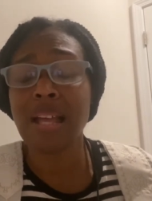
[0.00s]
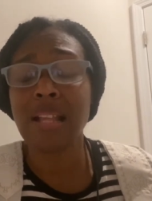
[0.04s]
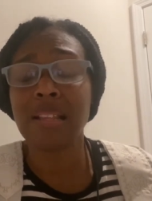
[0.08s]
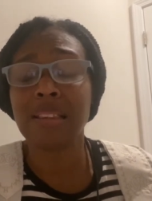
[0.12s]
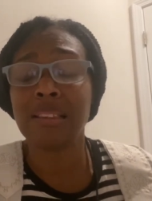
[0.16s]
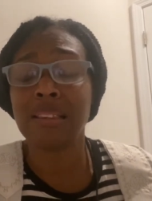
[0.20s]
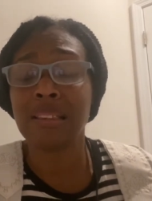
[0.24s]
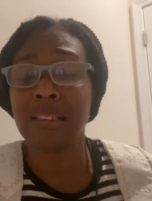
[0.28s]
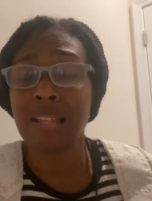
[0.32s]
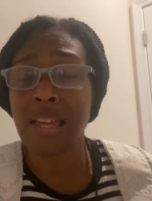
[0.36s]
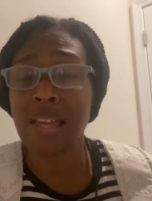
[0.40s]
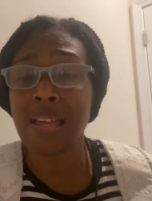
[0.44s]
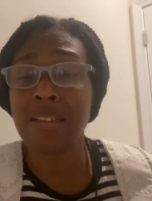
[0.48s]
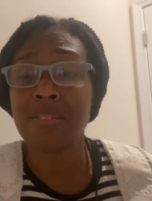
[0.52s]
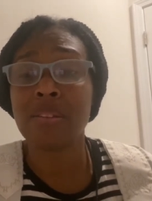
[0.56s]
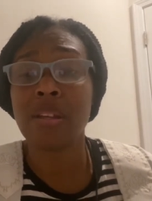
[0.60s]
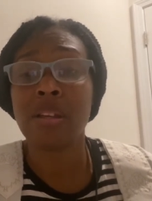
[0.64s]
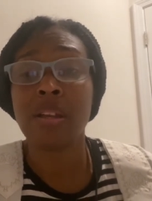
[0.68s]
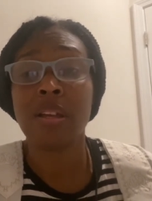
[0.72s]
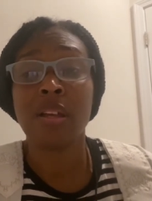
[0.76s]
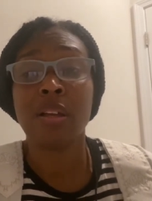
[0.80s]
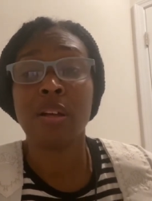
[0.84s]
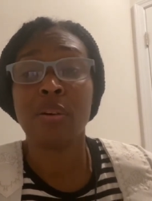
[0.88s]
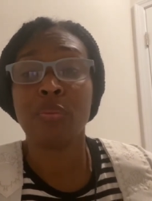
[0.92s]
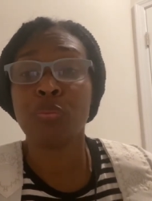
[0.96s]
let
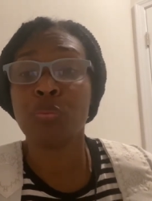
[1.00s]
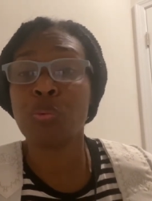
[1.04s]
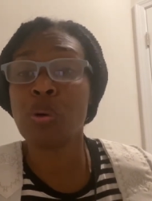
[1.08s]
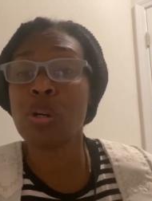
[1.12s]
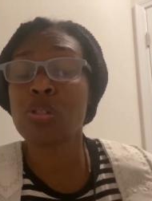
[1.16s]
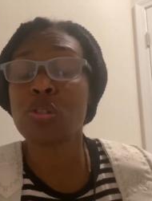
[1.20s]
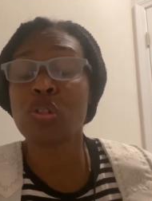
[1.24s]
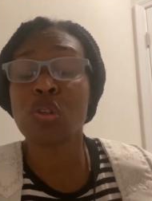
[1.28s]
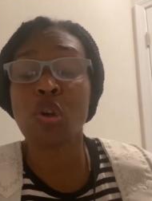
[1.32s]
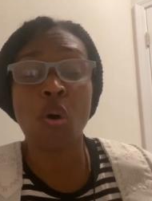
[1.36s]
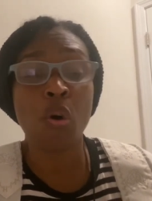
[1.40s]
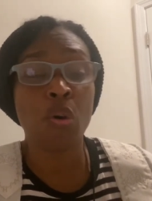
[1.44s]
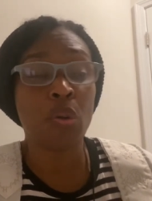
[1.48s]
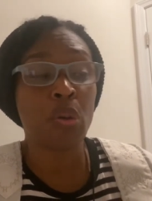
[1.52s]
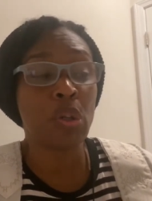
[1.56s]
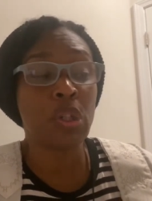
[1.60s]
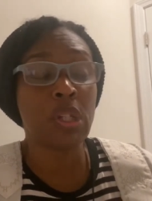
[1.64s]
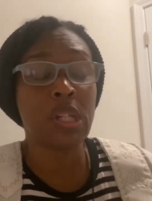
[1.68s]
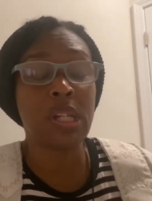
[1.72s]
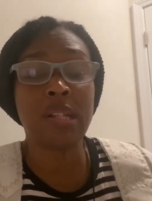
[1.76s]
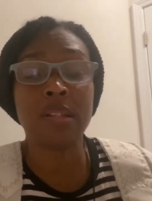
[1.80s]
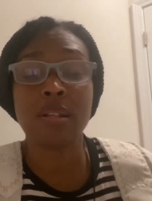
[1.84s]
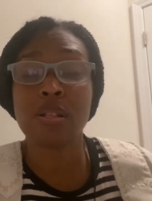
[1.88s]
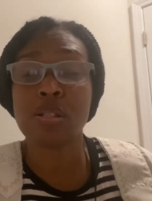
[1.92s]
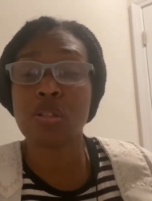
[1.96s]
what's going on
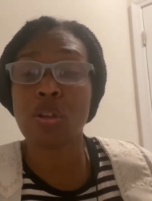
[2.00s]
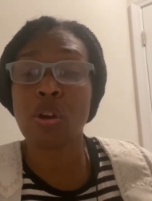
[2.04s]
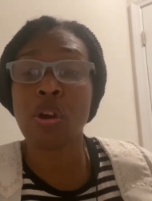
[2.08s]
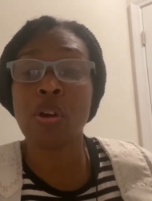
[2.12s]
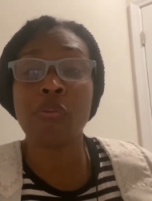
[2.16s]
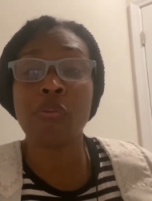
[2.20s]
in this earth with